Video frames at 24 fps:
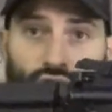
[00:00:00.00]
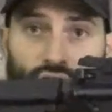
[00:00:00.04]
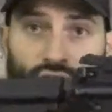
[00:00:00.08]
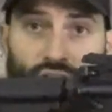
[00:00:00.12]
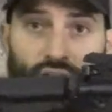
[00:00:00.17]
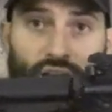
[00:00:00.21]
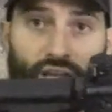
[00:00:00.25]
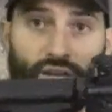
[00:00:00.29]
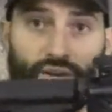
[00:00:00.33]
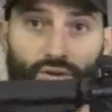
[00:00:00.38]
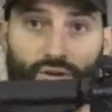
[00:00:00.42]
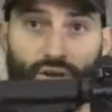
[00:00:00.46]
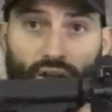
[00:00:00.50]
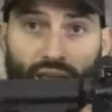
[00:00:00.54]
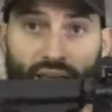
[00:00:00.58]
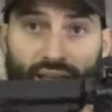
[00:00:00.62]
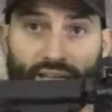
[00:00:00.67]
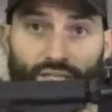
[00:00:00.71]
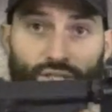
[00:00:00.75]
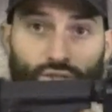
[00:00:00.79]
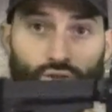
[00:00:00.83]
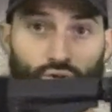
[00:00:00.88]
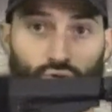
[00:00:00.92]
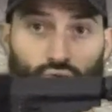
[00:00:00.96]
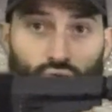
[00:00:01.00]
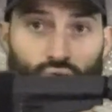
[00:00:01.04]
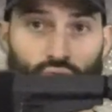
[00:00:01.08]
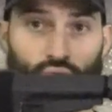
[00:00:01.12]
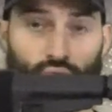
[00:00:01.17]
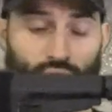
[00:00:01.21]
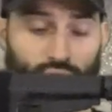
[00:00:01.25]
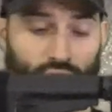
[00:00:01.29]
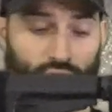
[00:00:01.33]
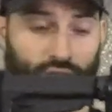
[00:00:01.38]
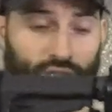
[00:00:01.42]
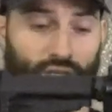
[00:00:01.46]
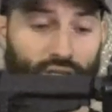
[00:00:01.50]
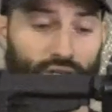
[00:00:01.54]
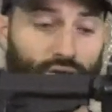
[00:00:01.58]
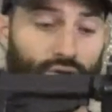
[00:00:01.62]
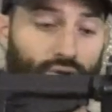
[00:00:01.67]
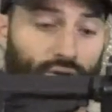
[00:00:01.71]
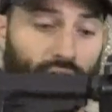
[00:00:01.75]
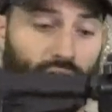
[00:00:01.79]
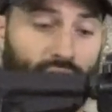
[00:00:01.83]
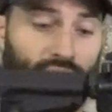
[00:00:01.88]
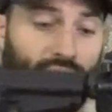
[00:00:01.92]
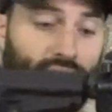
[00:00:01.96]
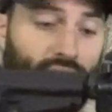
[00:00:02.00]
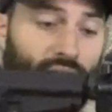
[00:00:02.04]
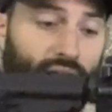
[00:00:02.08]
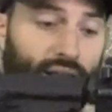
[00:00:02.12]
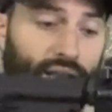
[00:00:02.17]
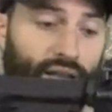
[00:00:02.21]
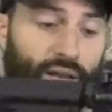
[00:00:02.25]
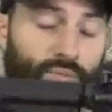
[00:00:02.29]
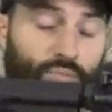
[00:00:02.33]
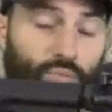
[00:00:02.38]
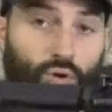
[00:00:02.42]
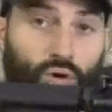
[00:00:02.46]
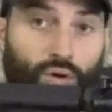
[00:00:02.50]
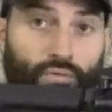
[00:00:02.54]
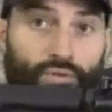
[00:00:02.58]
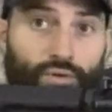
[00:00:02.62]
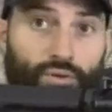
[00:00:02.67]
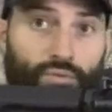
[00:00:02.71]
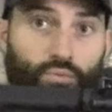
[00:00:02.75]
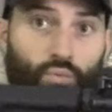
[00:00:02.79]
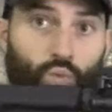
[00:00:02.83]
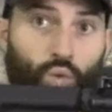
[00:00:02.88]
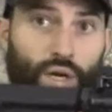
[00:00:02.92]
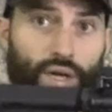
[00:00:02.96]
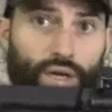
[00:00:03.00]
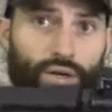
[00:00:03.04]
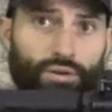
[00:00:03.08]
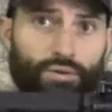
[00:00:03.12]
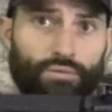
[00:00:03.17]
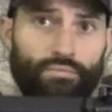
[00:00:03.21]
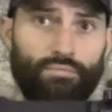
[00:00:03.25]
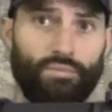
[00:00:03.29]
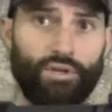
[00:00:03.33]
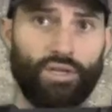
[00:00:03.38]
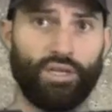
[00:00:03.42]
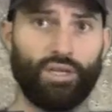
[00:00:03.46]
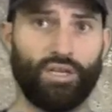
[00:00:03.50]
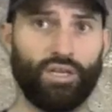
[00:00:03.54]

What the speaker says: standard A2, which is going to go down at more of a weird,